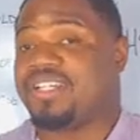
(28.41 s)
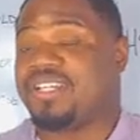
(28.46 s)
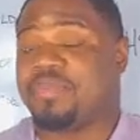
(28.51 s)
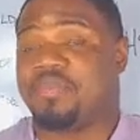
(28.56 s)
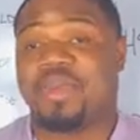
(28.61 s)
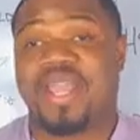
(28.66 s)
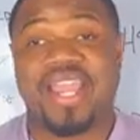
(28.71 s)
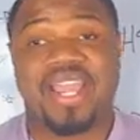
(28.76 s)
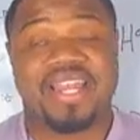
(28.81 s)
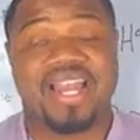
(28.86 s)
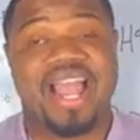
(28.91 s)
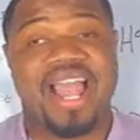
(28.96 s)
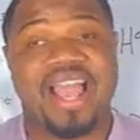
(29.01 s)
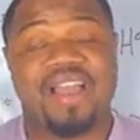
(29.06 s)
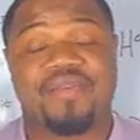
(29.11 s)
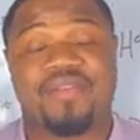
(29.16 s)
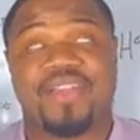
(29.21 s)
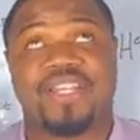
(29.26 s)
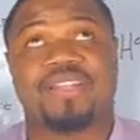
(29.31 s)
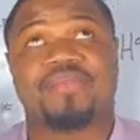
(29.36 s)
Man, I
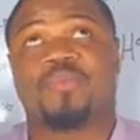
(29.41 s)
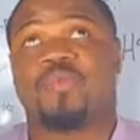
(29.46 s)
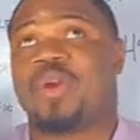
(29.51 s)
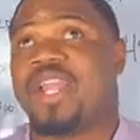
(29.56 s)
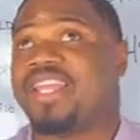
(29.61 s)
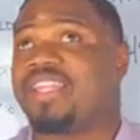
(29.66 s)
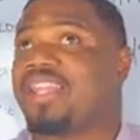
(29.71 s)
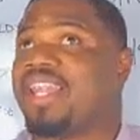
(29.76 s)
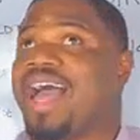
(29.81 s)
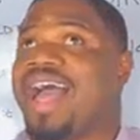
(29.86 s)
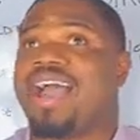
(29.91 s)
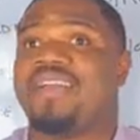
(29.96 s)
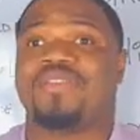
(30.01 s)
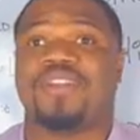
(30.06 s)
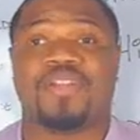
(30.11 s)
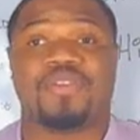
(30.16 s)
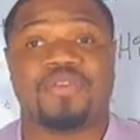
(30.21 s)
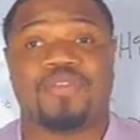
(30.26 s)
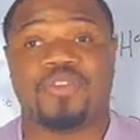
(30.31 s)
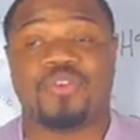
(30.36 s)
haven't went live
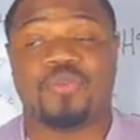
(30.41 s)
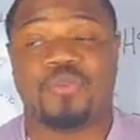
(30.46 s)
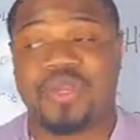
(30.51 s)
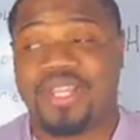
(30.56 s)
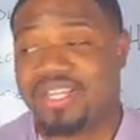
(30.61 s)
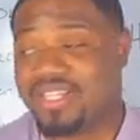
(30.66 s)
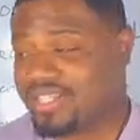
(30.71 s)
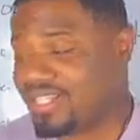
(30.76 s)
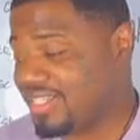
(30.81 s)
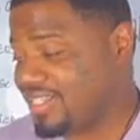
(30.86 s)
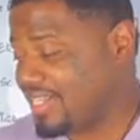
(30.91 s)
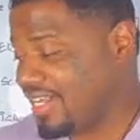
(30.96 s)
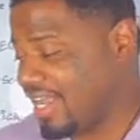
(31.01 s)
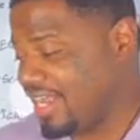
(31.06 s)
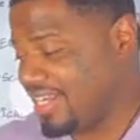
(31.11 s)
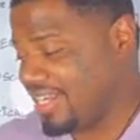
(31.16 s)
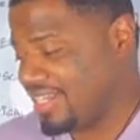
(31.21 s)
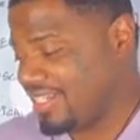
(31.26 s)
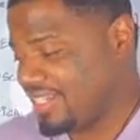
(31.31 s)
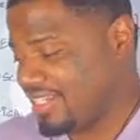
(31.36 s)
in a few weeks, and
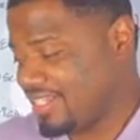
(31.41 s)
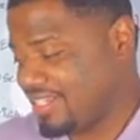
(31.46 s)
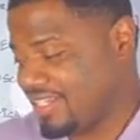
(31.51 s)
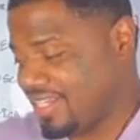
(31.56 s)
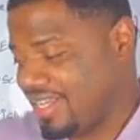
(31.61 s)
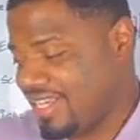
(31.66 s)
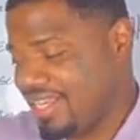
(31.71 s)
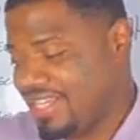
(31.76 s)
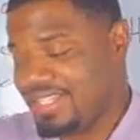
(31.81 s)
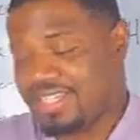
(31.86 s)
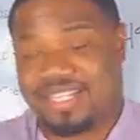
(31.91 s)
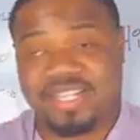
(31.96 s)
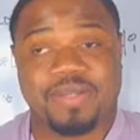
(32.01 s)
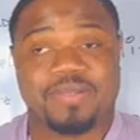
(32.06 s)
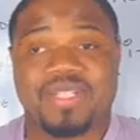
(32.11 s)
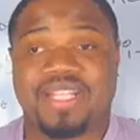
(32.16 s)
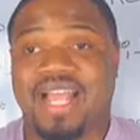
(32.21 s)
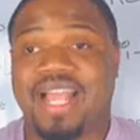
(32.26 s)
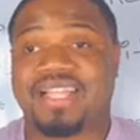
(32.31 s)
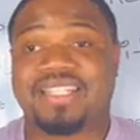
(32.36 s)
then it just
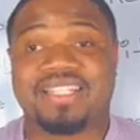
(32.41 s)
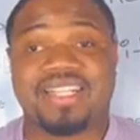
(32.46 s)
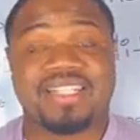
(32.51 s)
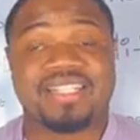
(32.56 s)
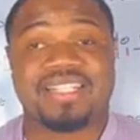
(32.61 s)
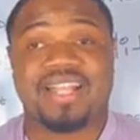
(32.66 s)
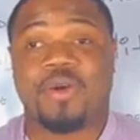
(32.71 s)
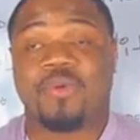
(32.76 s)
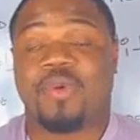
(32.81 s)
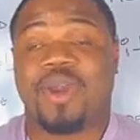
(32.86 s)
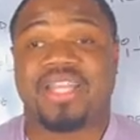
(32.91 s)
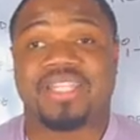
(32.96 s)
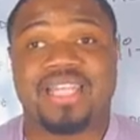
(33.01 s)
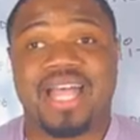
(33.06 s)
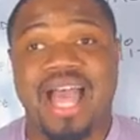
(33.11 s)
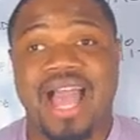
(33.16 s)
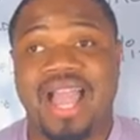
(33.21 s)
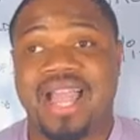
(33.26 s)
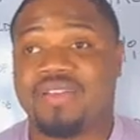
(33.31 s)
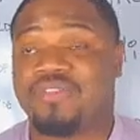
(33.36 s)
seems like since I went
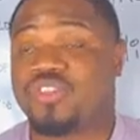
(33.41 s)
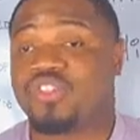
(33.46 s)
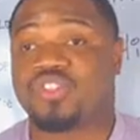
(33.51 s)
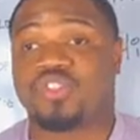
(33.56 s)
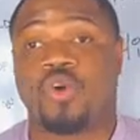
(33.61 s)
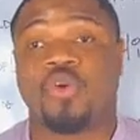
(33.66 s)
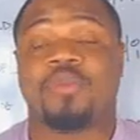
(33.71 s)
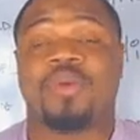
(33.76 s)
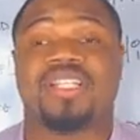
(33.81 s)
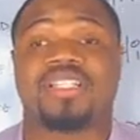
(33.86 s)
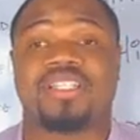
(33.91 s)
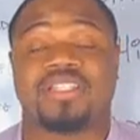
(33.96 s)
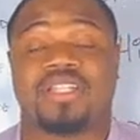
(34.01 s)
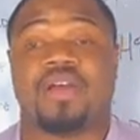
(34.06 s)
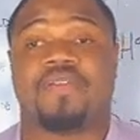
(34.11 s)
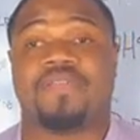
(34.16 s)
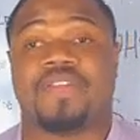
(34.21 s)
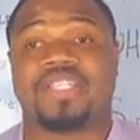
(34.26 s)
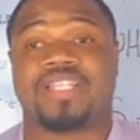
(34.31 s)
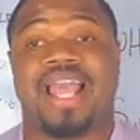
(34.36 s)
live, so much
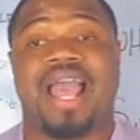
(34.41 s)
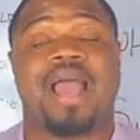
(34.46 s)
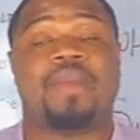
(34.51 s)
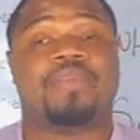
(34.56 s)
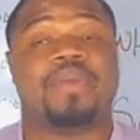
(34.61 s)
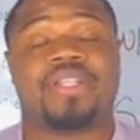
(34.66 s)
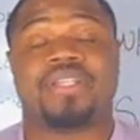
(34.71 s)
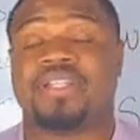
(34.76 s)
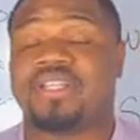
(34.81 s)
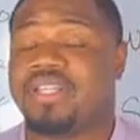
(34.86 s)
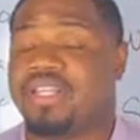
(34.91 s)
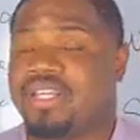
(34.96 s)
stuff has happened.